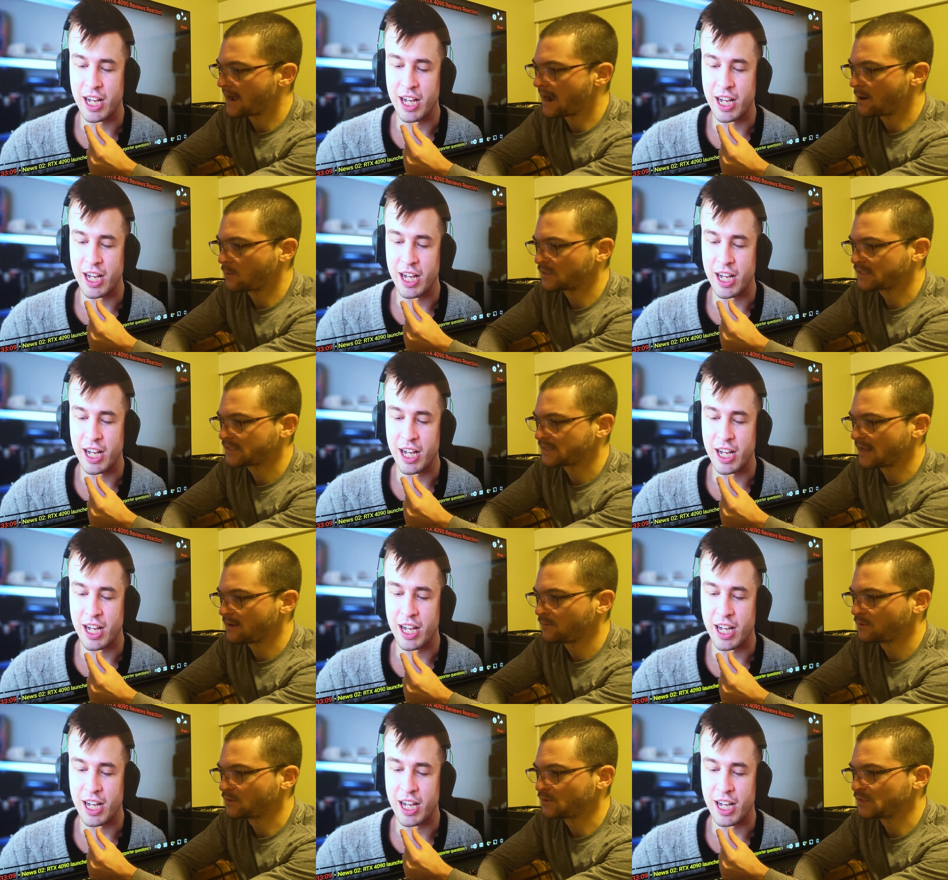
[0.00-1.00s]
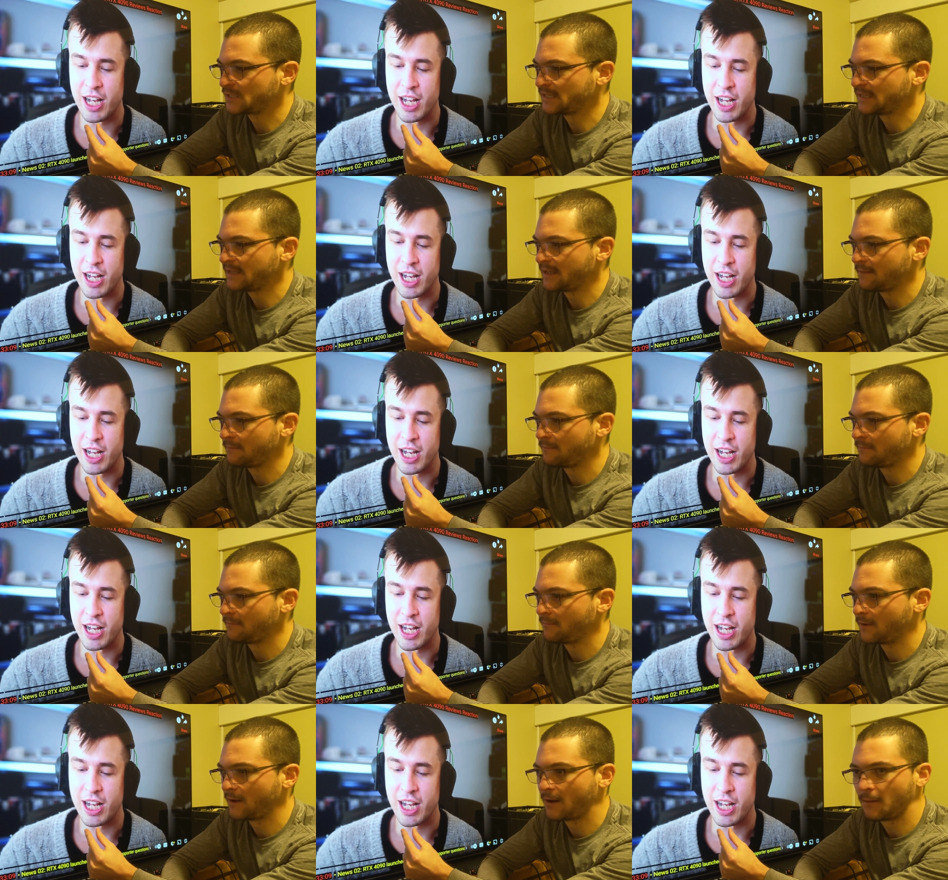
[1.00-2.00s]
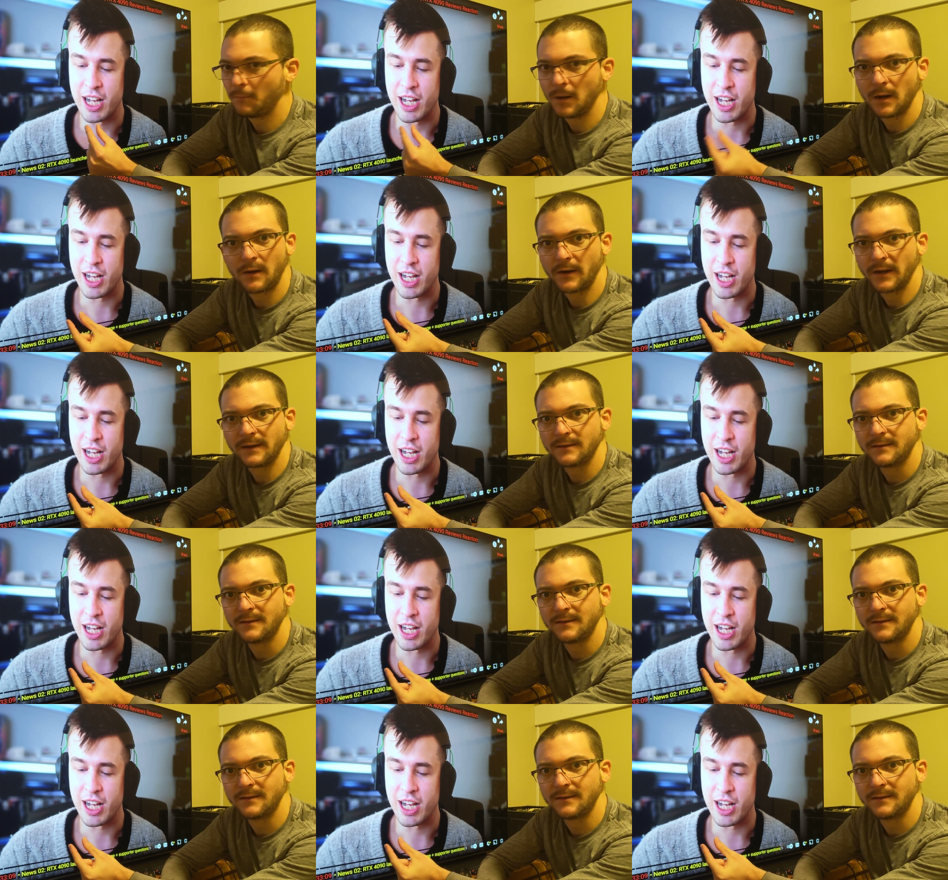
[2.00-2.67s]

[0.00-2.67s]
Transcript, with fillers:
Speaker 1: I was able to see them uh, blurry.